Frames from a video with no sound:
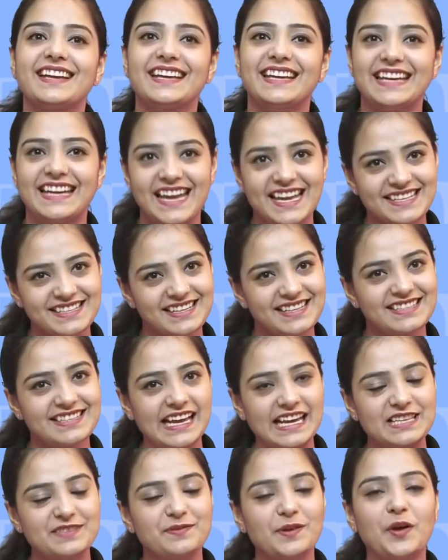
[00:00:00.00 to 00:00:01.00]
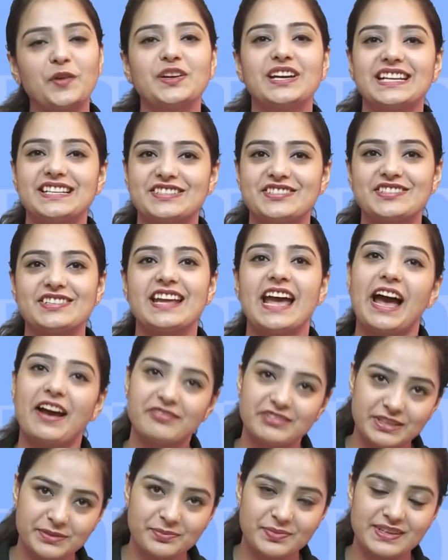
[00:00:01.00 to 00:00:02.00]
ASS Science Foundation have
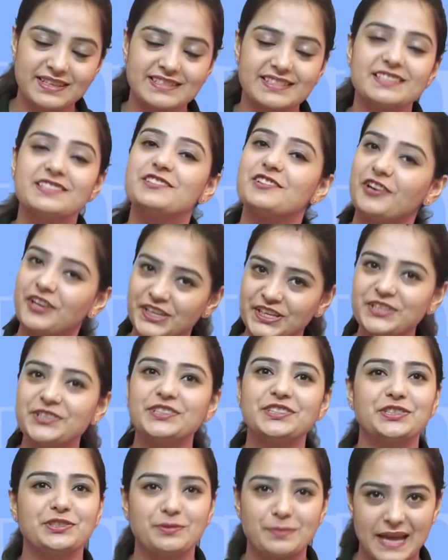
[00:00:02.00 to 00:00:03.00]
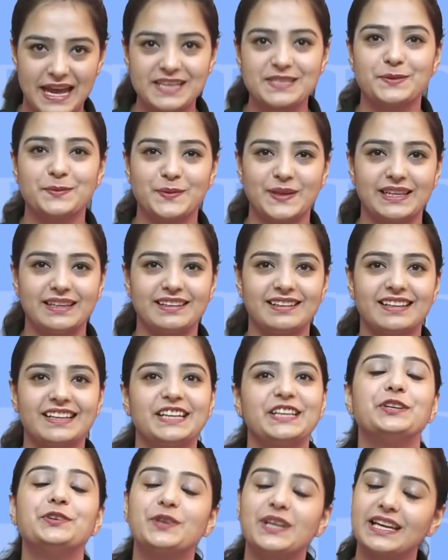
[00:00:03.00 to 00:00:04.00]
their presence on YouTube as well.
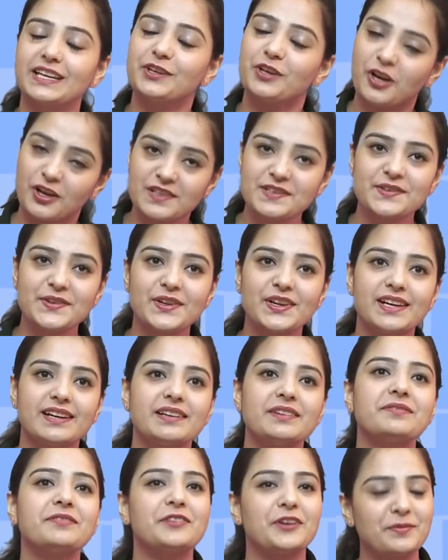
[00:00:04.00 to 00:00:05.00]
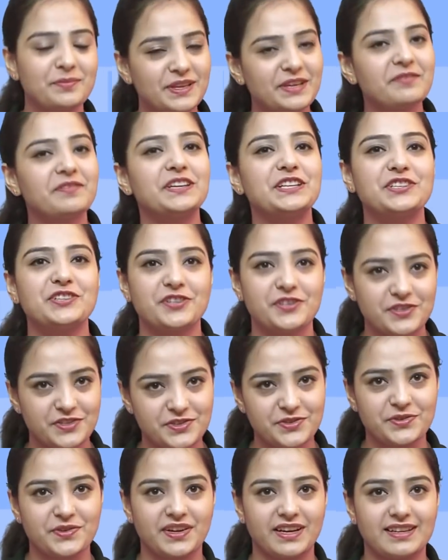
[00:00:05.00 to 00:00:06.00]
You can also learn from their video
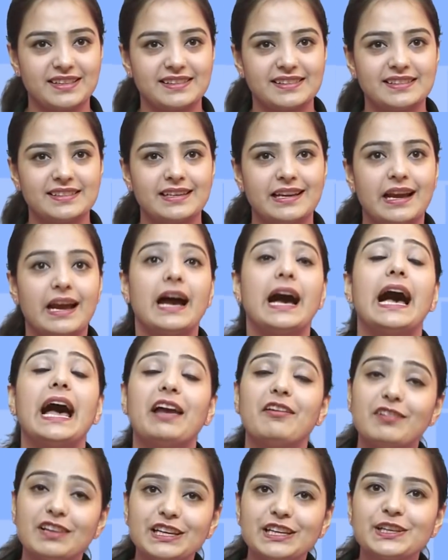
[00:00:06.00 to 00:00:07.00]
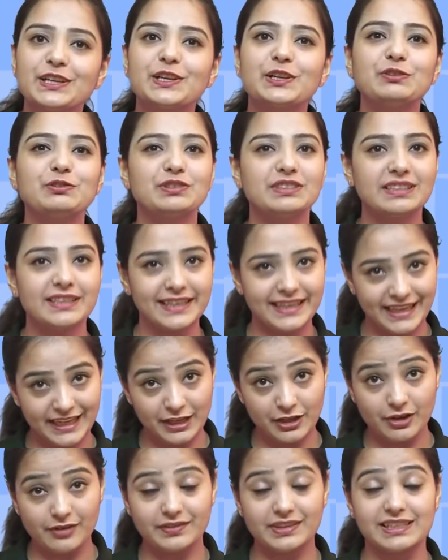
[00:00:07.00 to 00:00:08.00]
tutorials. I will include the
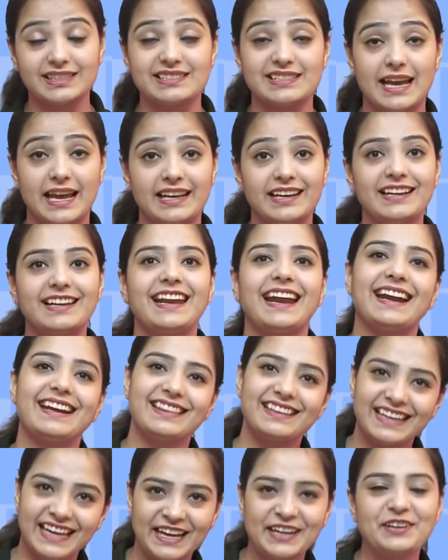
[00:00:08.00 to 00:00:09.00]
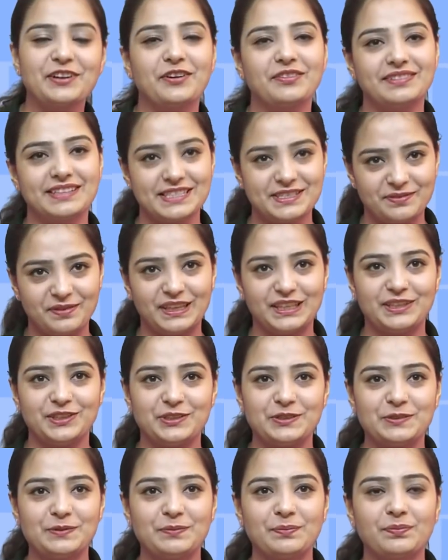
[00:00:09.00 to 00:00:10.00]
link of their channel at the end of this video.